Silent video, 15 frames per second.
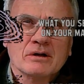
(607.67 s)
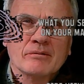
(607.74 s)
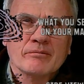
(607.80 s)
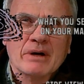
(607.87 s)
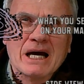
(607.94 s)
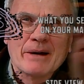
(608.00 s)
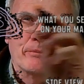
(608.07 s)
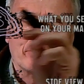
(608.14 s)

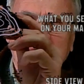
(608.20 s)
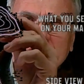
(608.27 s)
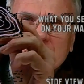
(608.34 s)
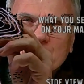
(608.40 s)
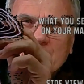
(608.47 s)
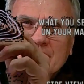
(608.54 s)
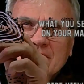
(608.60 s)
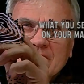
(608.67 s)
map and this
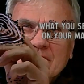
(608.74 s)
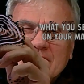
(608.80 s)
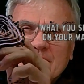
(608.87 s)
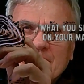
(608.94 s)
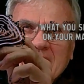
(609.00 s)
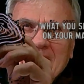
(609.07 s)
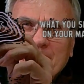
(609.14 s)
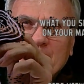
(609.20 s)
particular
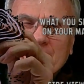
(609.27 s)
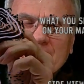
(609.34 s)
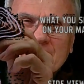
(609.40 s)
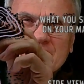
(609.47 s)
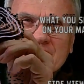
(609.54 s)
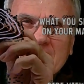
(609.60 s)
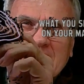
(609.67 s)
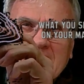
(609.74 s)
map are the
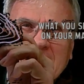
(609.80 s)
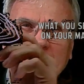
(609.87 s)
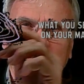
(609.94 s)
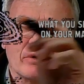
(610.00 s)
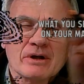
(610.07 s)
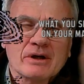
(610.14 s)
same.